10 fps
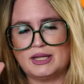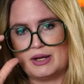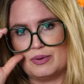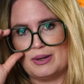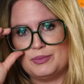
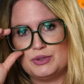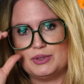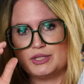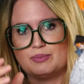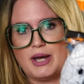Like when I'm
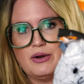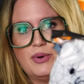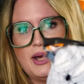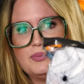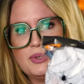doing the spider
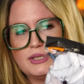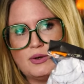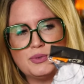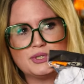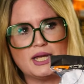web, it's
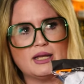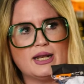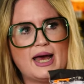almost like it